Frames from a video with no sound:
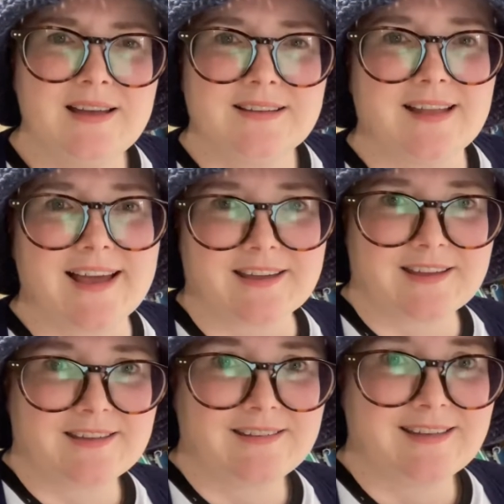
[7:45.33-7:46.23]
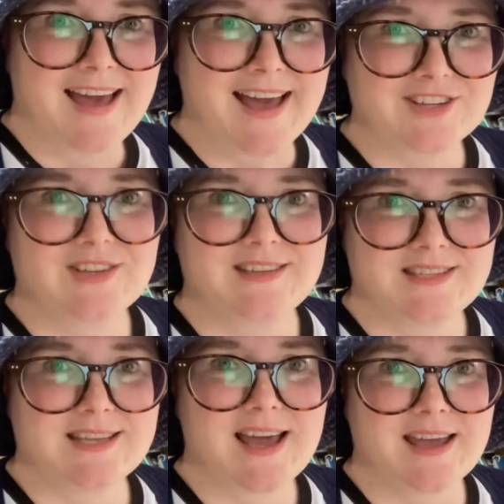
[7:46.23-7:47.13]
Like, actually
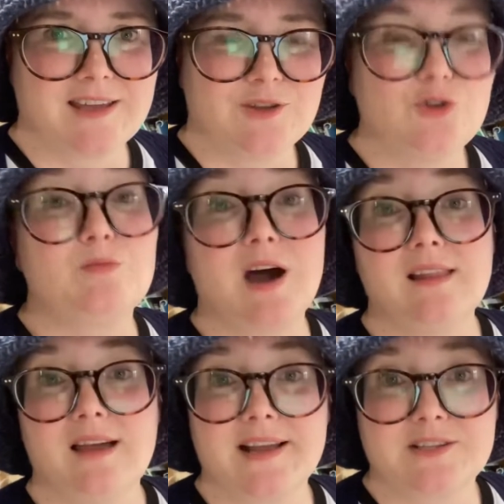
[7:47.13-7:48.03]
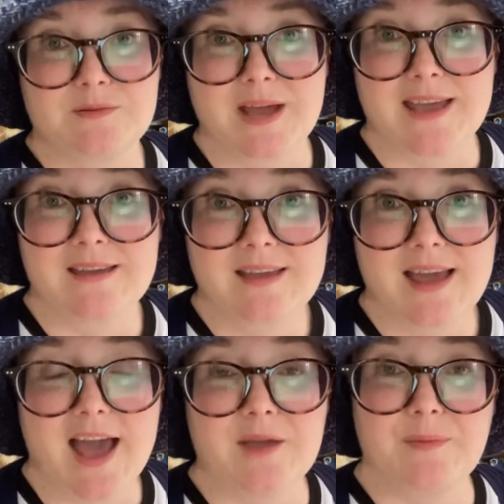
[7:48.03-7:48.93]
say you might like to make
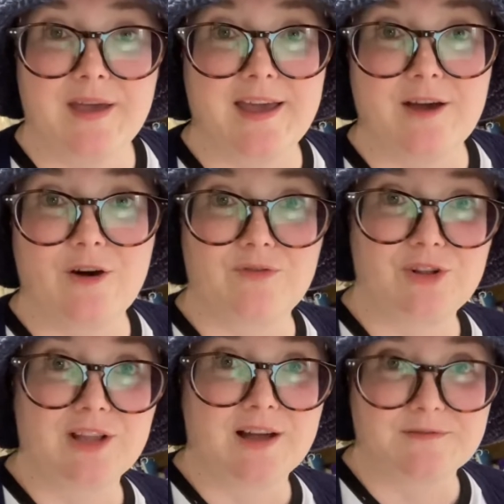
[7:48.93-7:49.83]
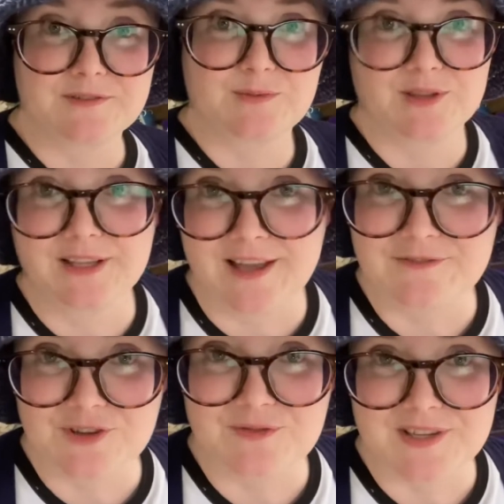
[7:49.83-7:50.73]
a pair of gloves with the
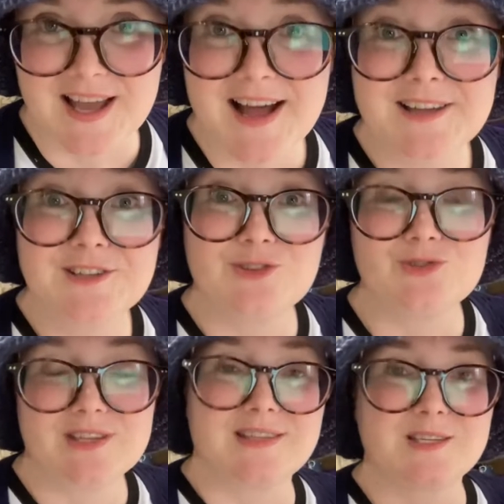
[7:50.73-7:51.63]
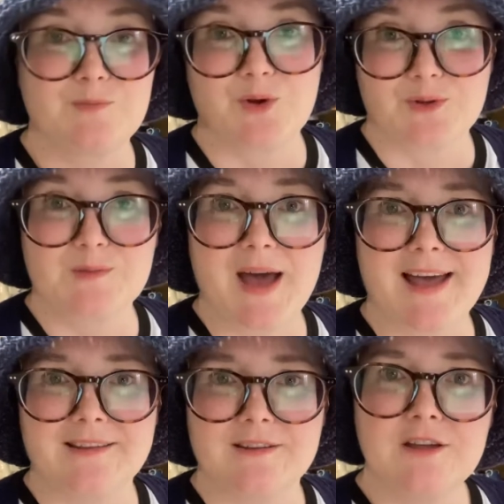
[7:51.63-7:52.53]
leftover yarn using this bonus
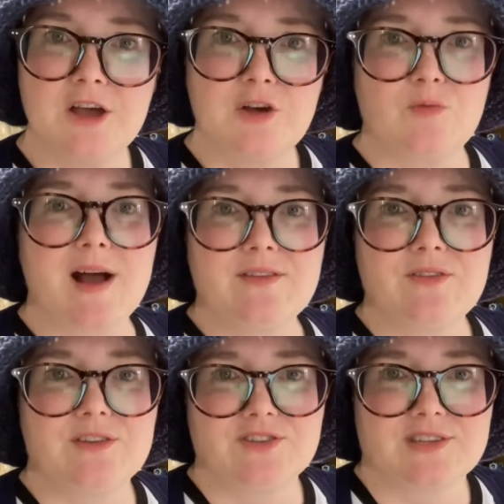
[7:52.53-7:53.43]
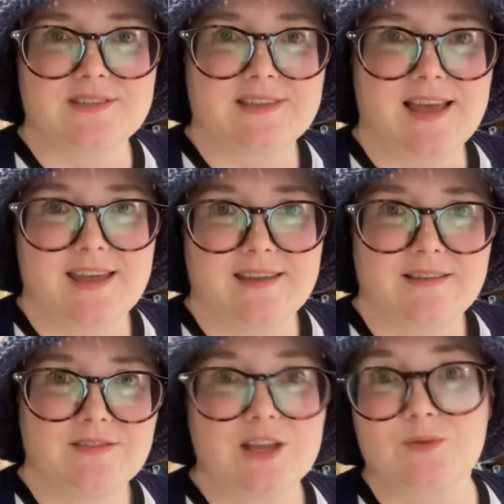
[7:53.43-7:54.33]
pattern, rather than just
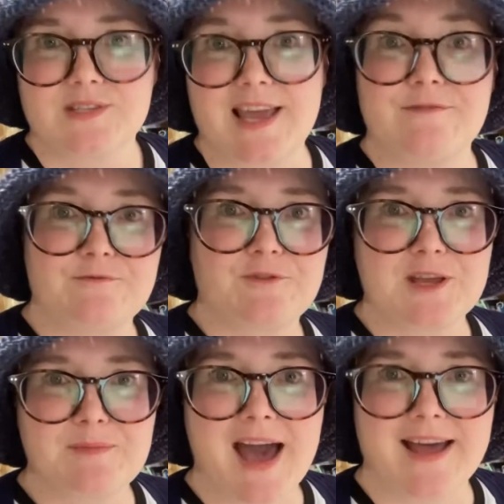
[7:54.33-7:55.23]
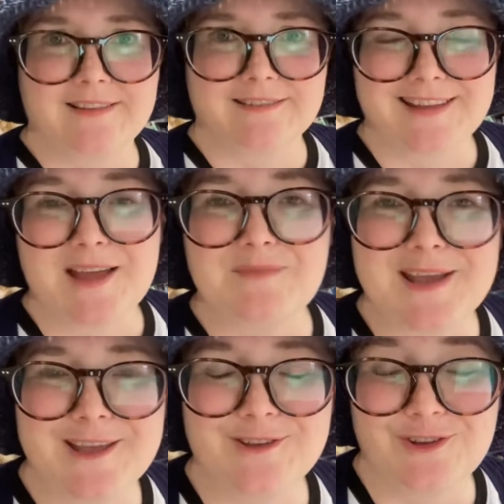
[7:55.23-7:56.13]
saying there is a free pattern and
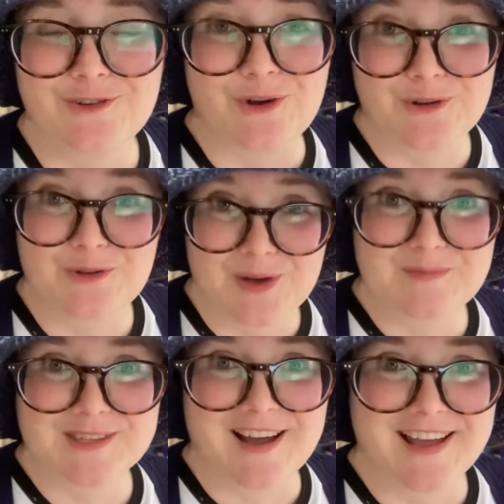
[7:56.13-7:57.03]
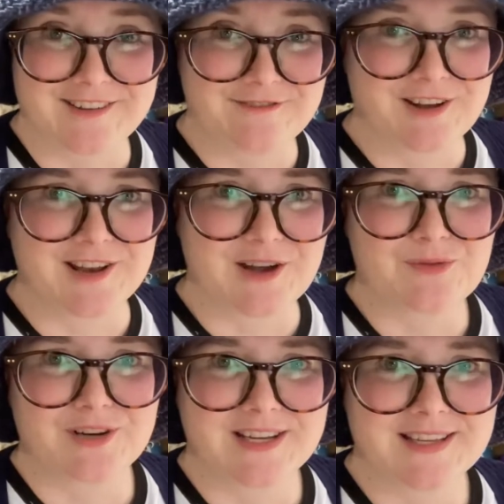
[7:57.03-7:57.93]
making you go to the website and find out
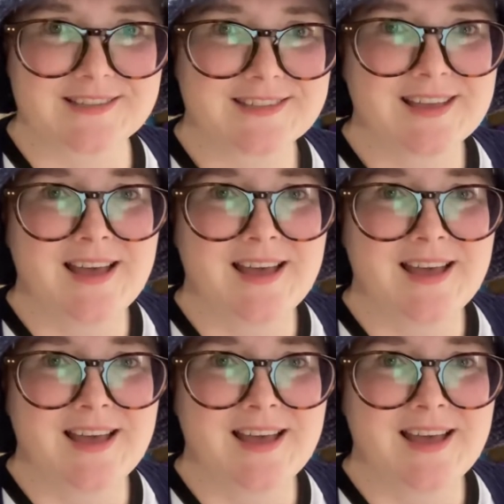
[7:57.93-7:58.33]
what it is.